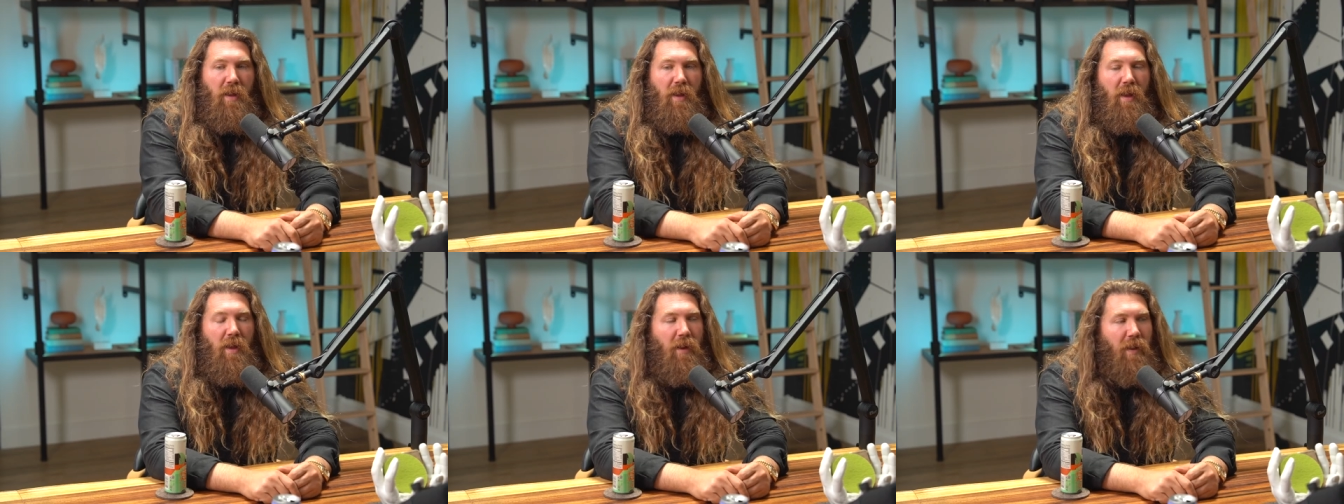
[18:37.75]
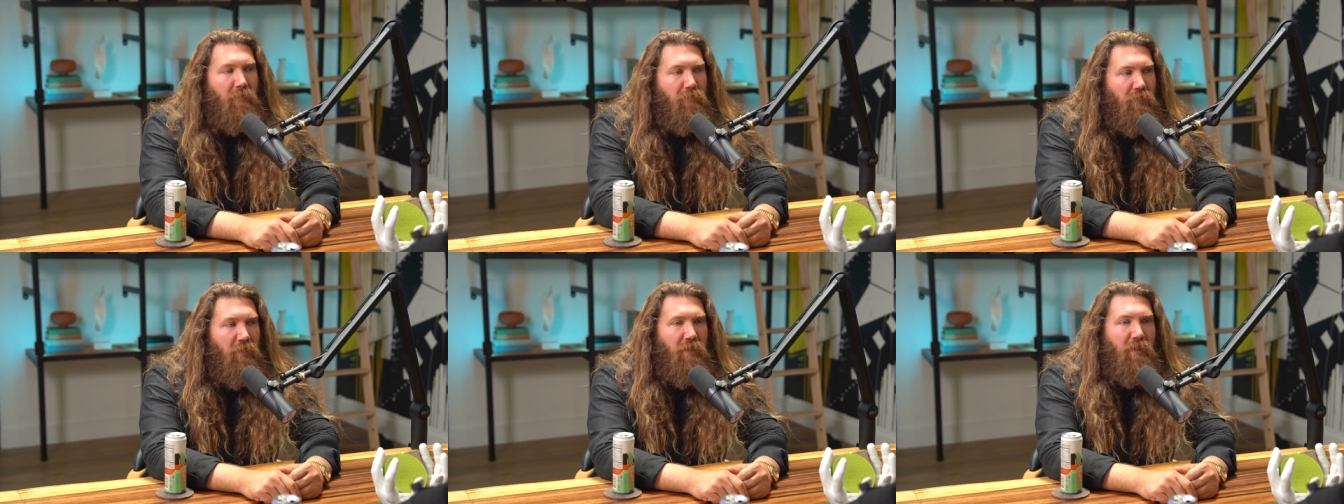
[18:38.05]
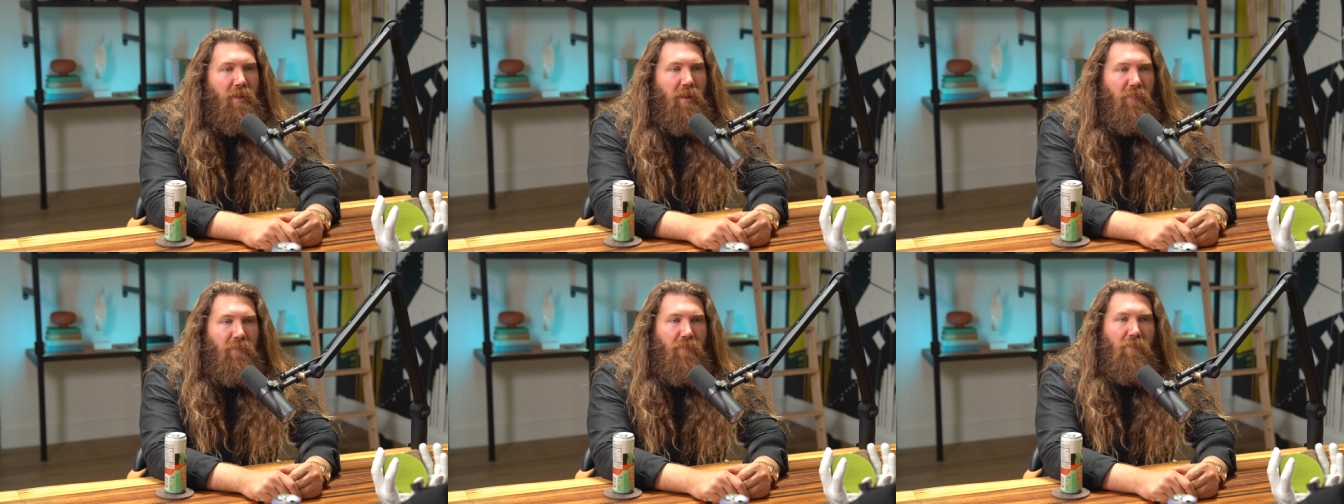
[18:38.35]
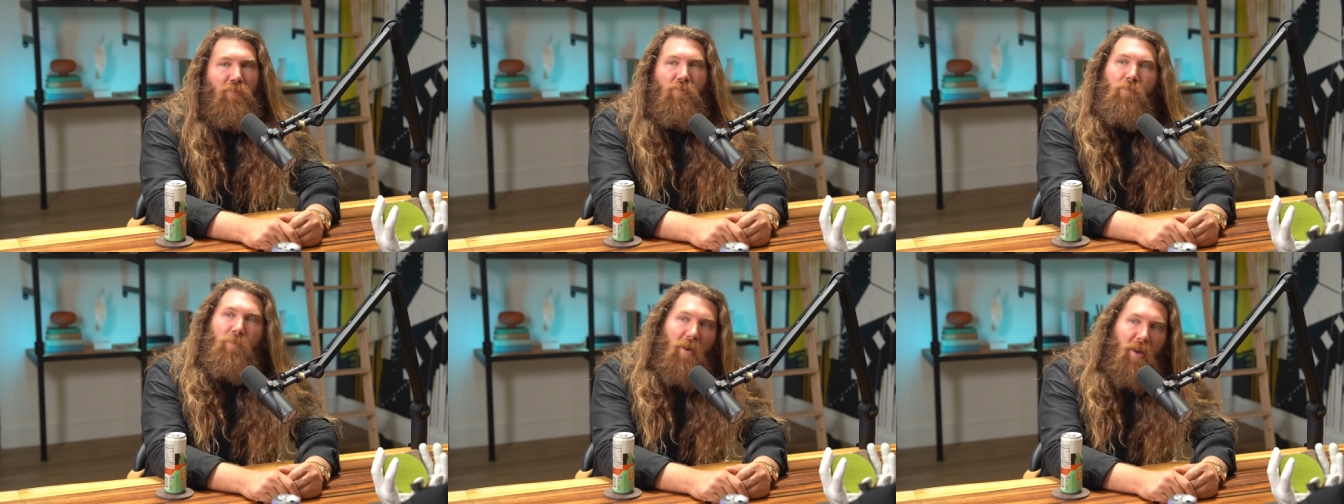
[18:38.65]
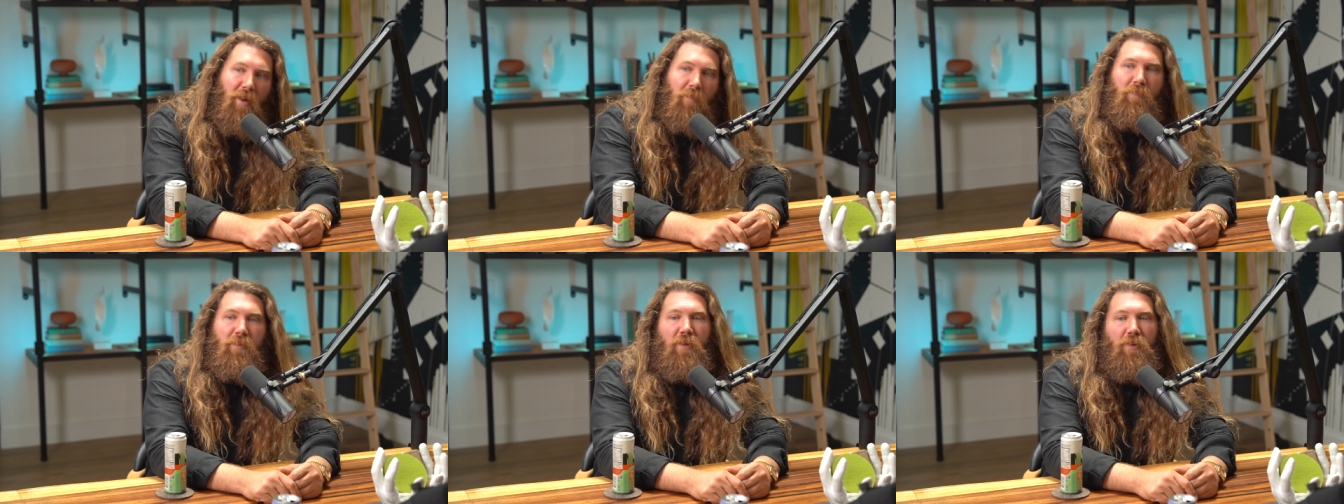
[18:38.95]
and I'm looking at this
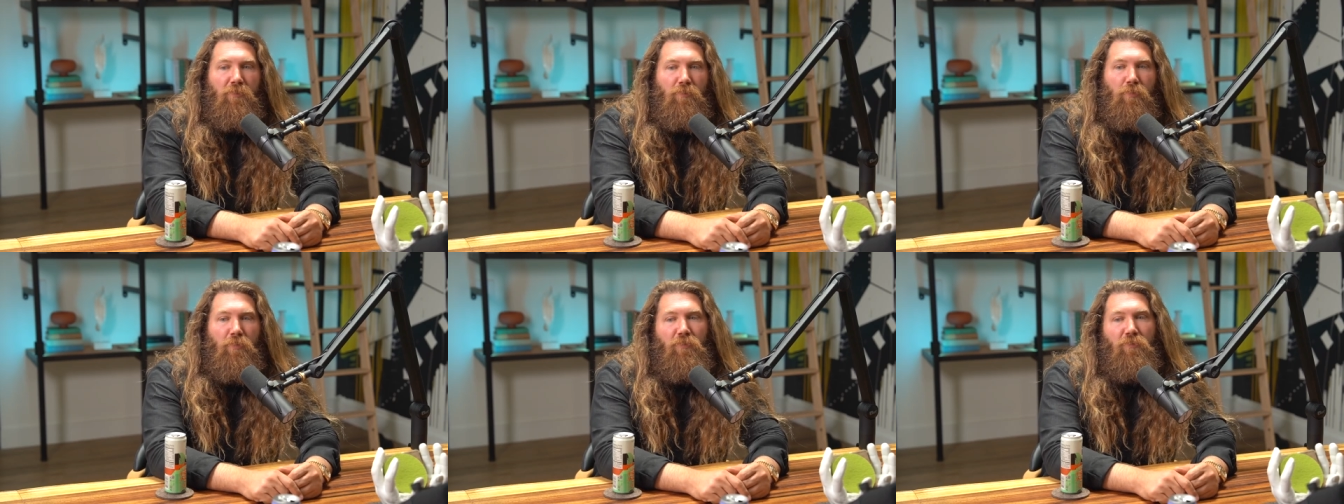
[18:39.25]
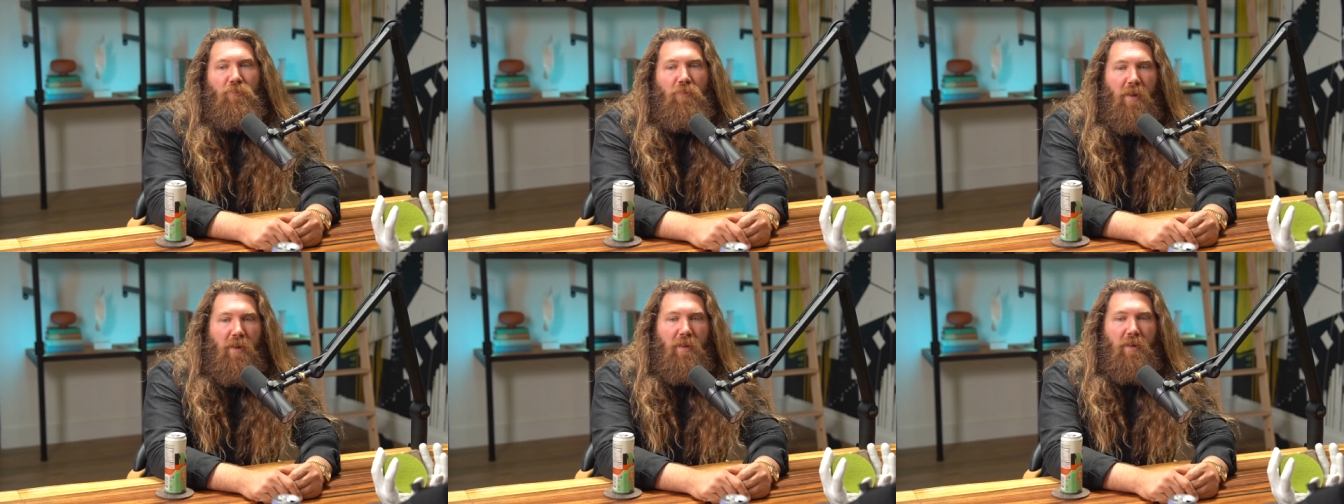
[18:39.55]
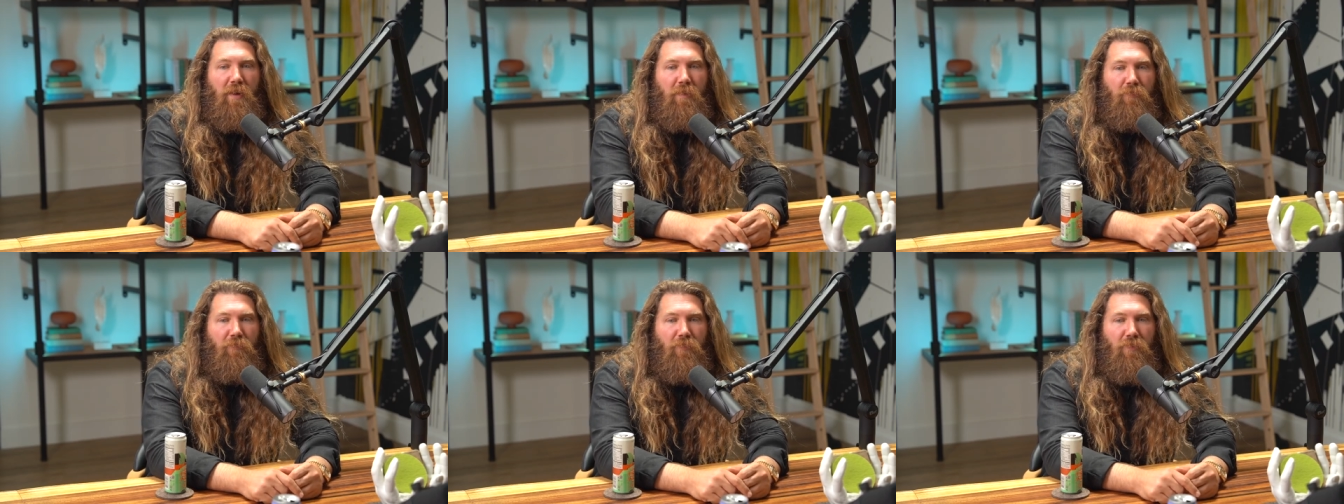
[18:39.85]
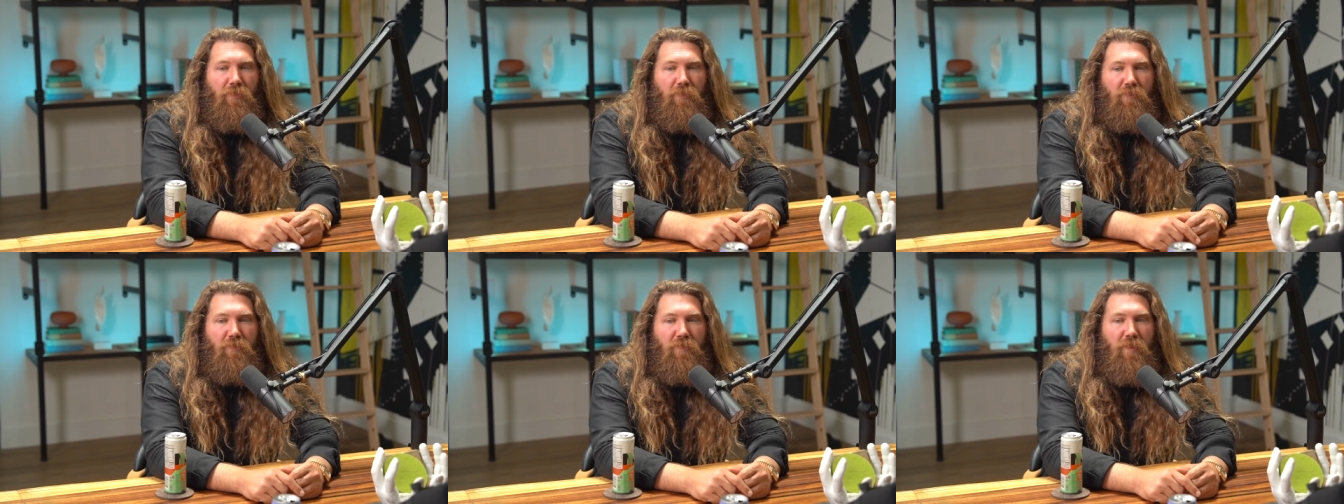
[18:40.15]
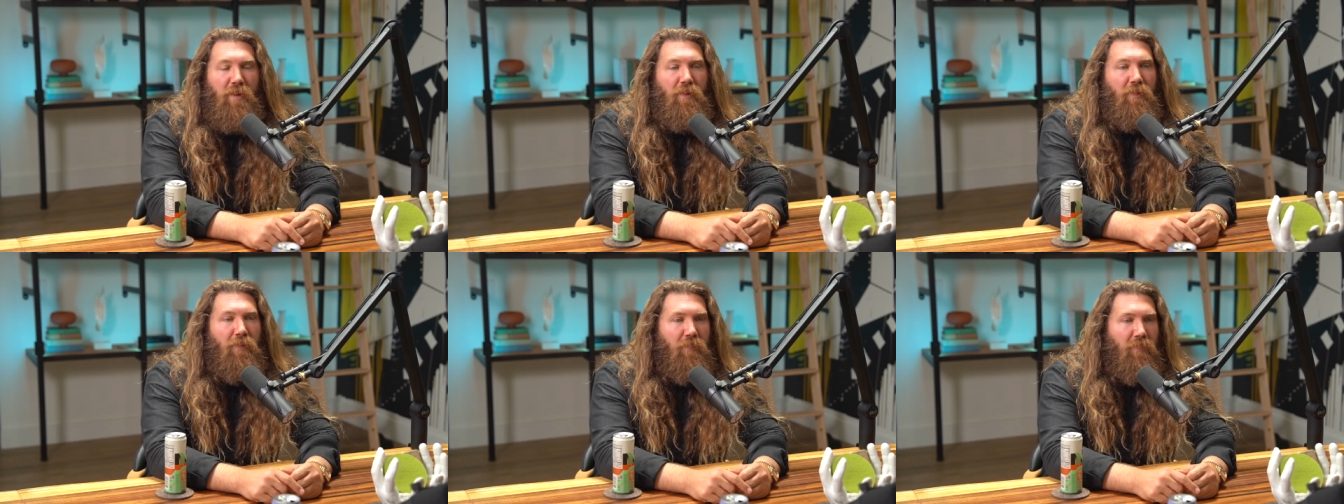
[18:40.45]
spot because we're setting up for this
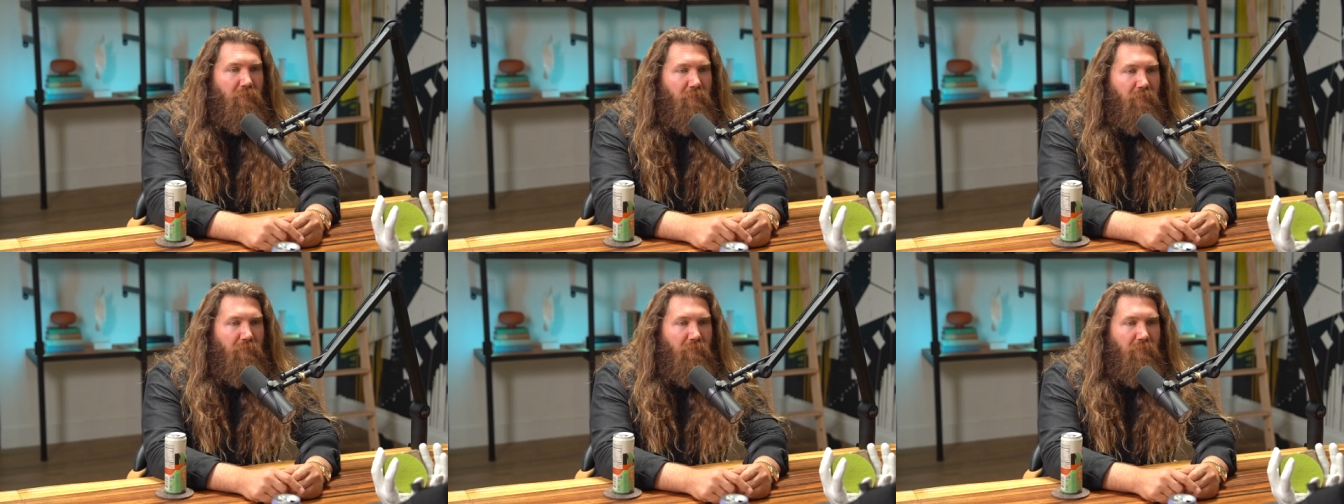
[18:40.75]
dinner.